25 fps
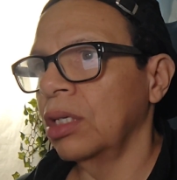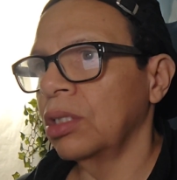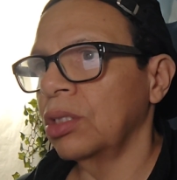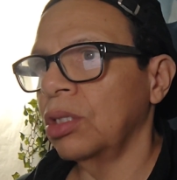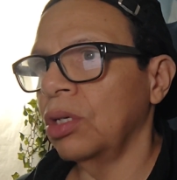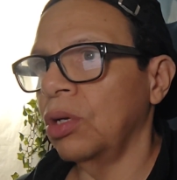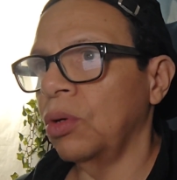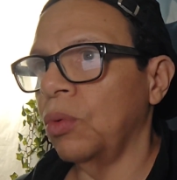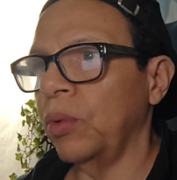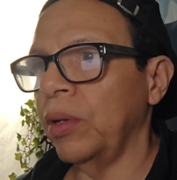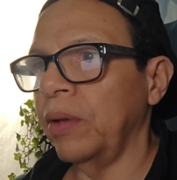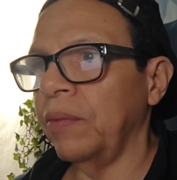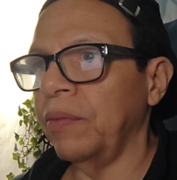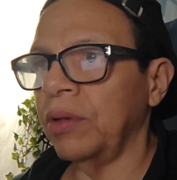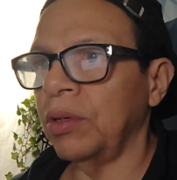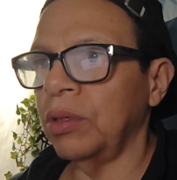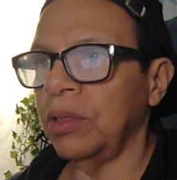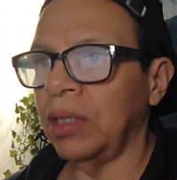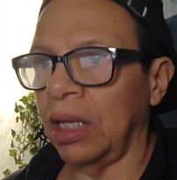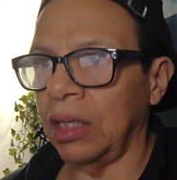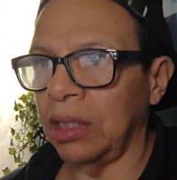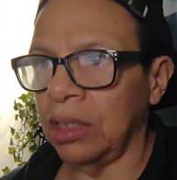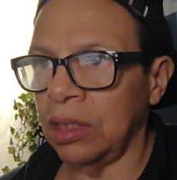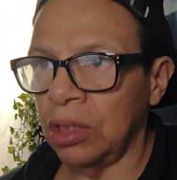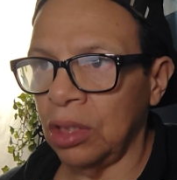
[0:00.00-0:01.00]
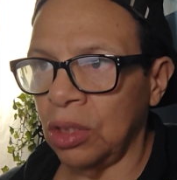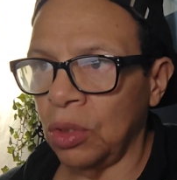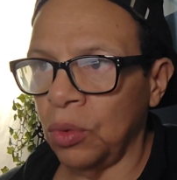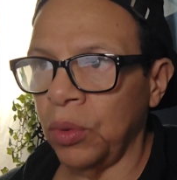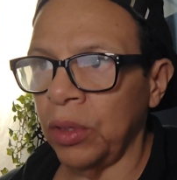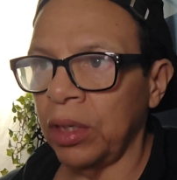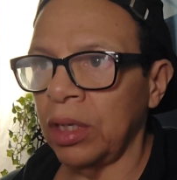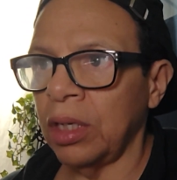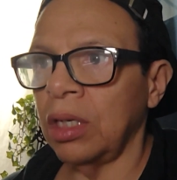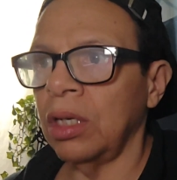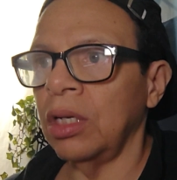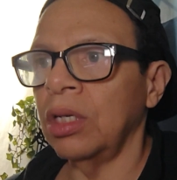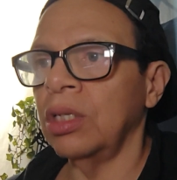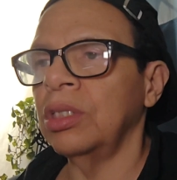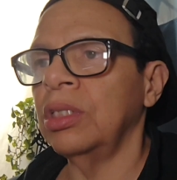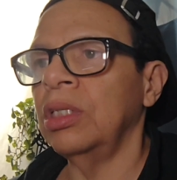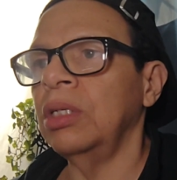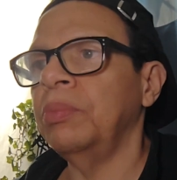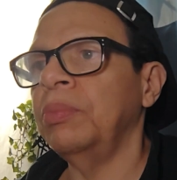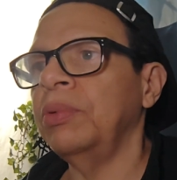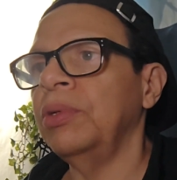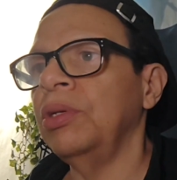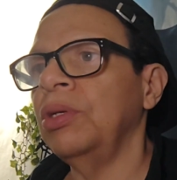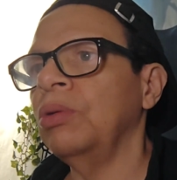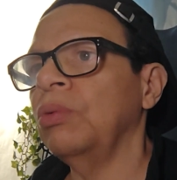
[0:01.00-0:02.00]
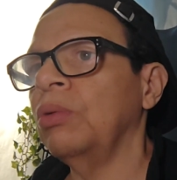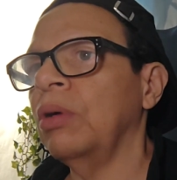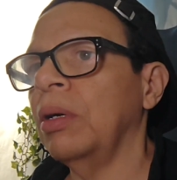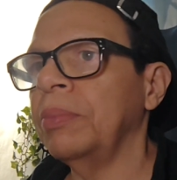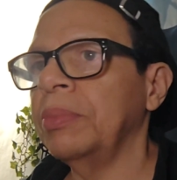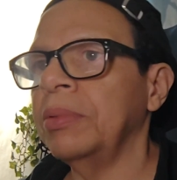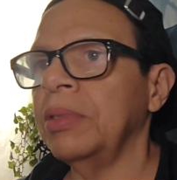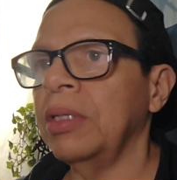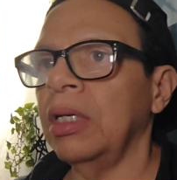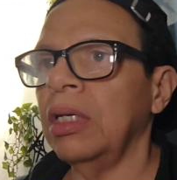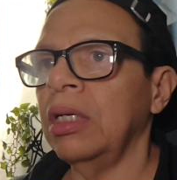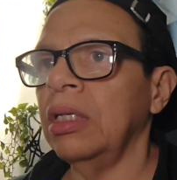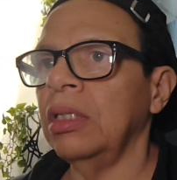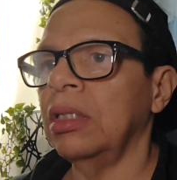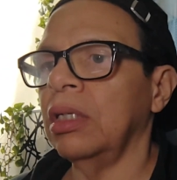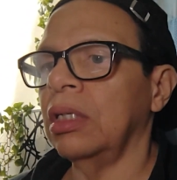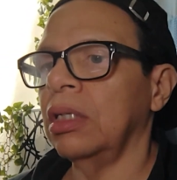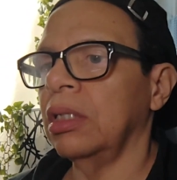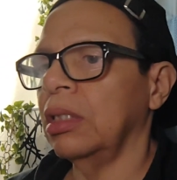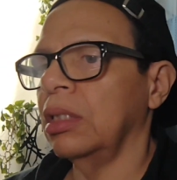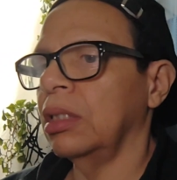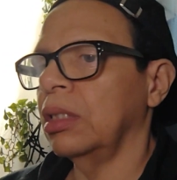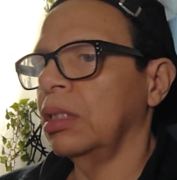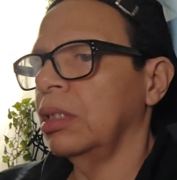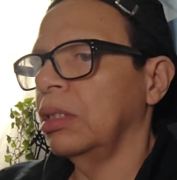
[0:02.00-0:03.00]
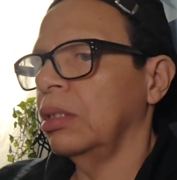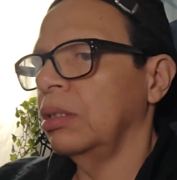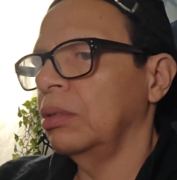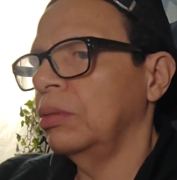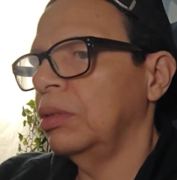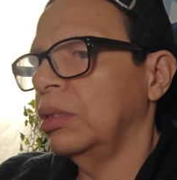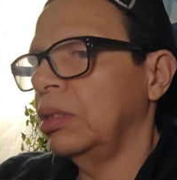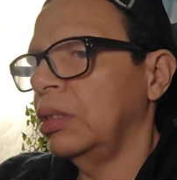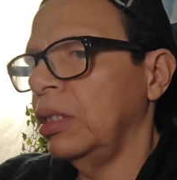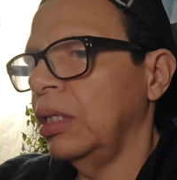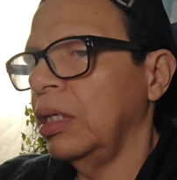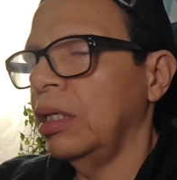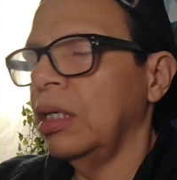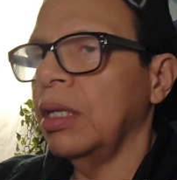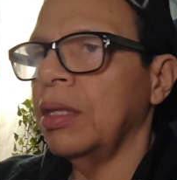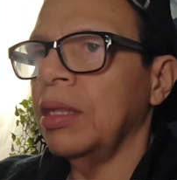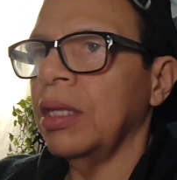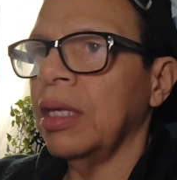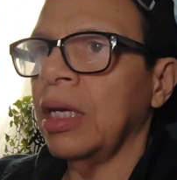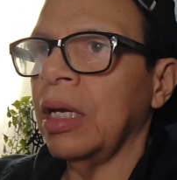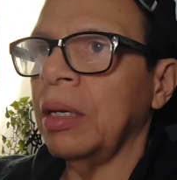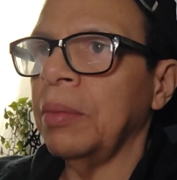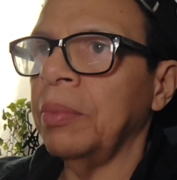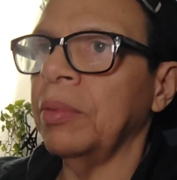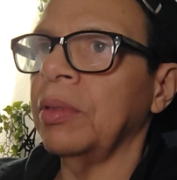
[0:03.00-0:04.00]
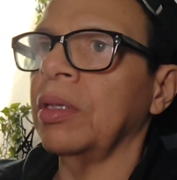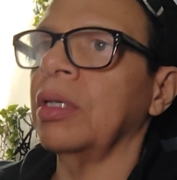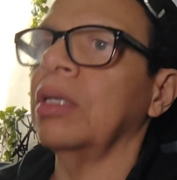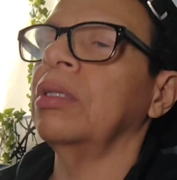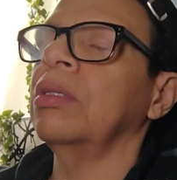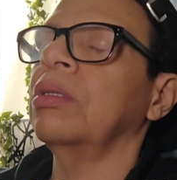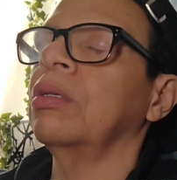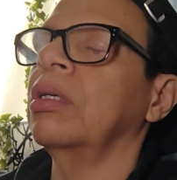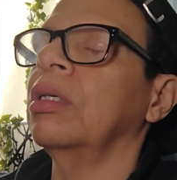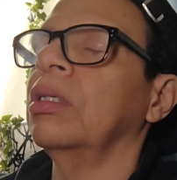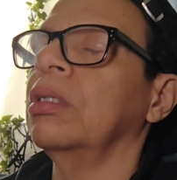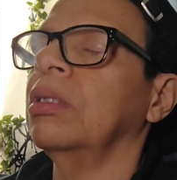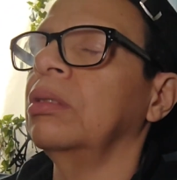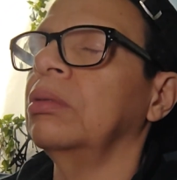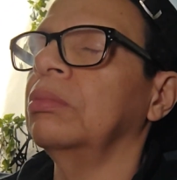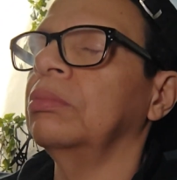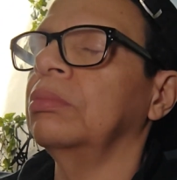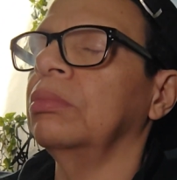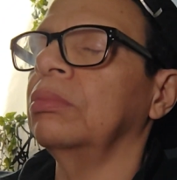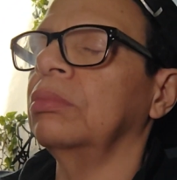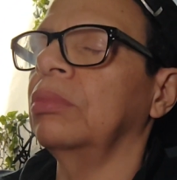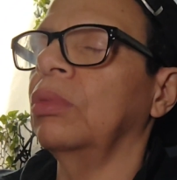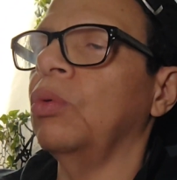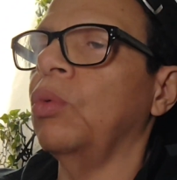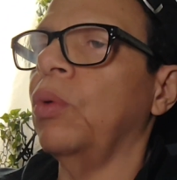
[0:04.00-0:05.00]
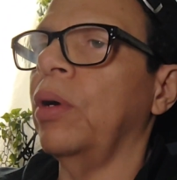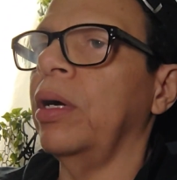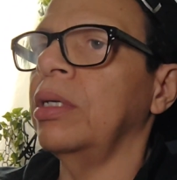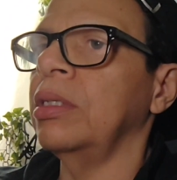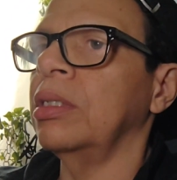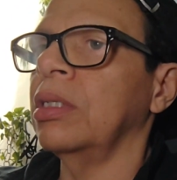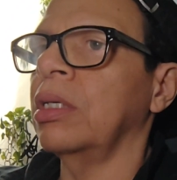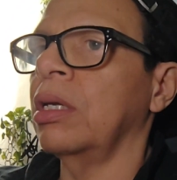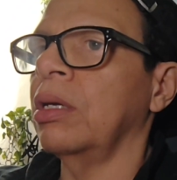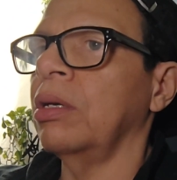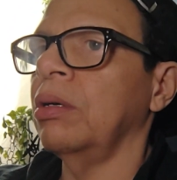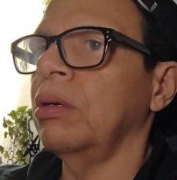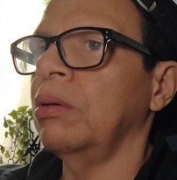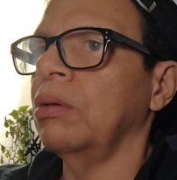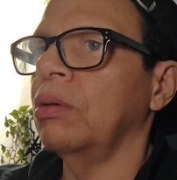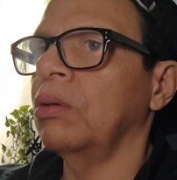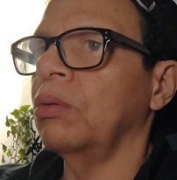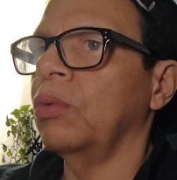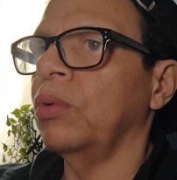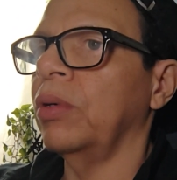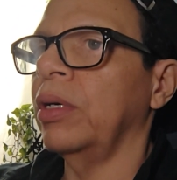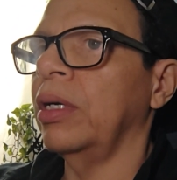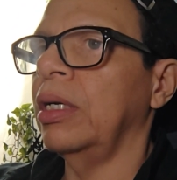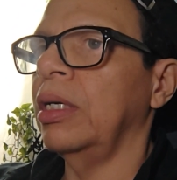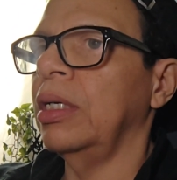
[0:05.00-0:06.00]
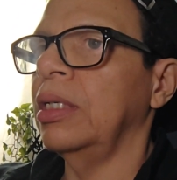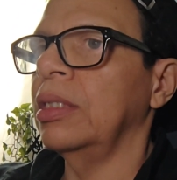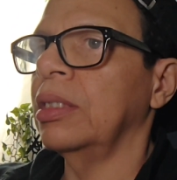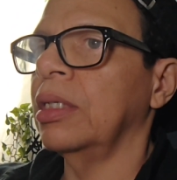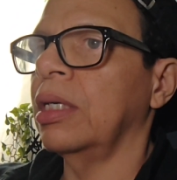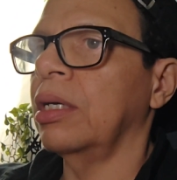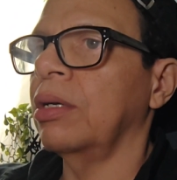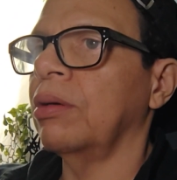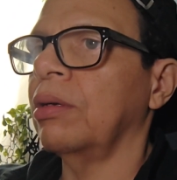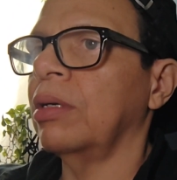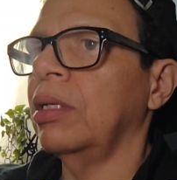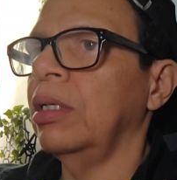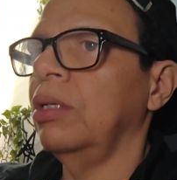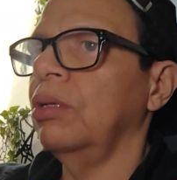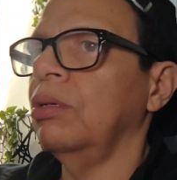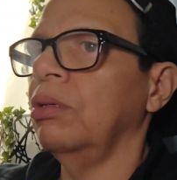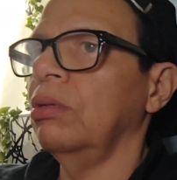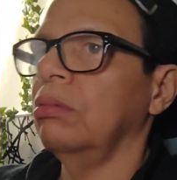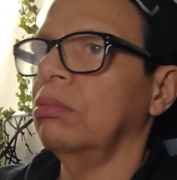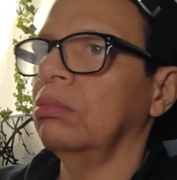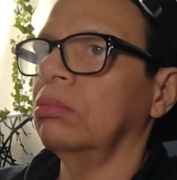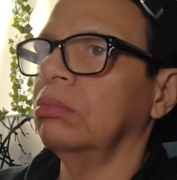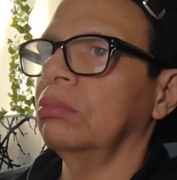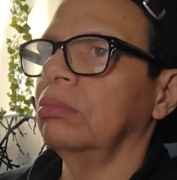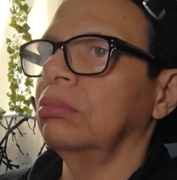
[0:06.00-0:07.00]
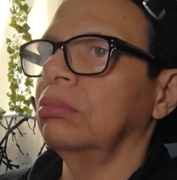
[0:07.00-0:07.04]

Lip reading: So that's a quick CPU update. See anything happening at the WiseGear cleaner?